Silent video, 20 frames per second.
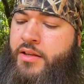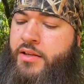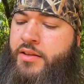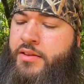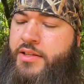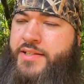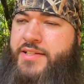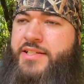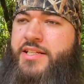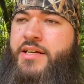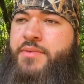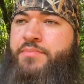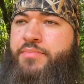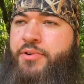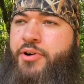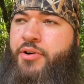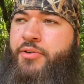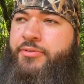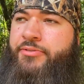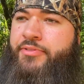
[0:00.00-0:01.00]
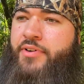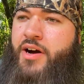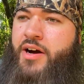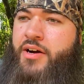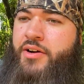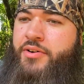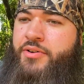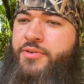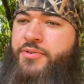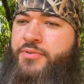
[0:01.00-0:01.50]
the scent
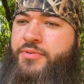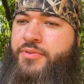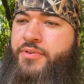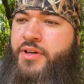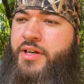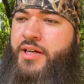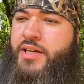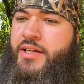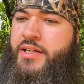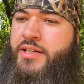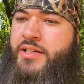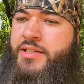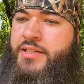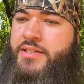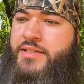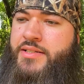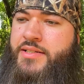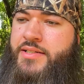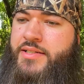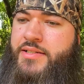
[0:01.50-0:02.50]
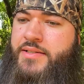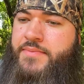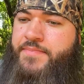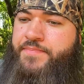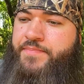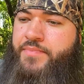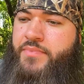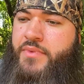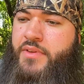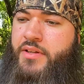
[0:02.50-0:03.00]
profile is
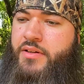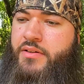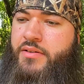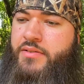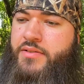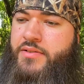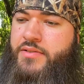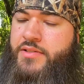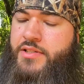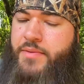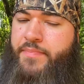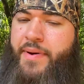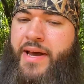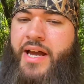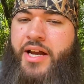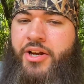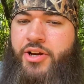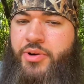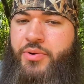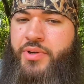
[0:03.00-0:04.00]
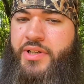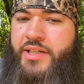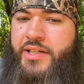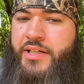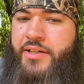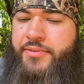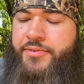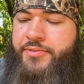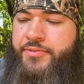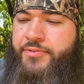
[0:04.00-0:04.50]
tobacco
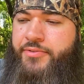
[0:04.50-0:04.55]
leaf,